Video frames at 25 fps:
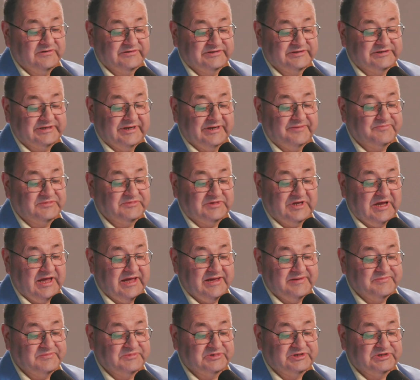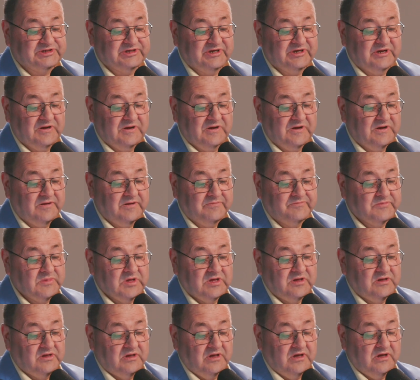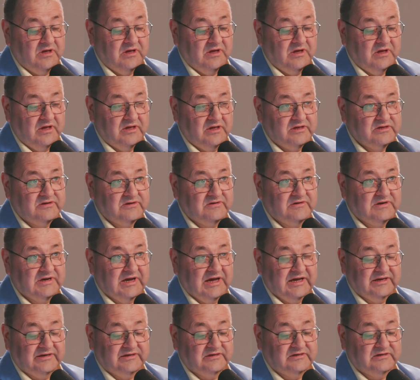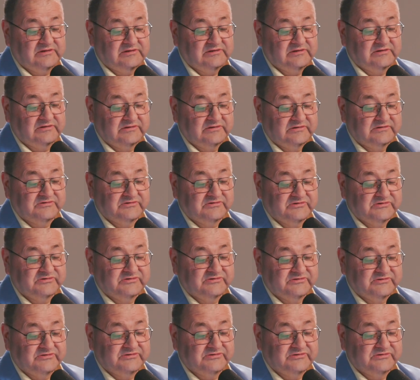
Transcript: sometimes you got into,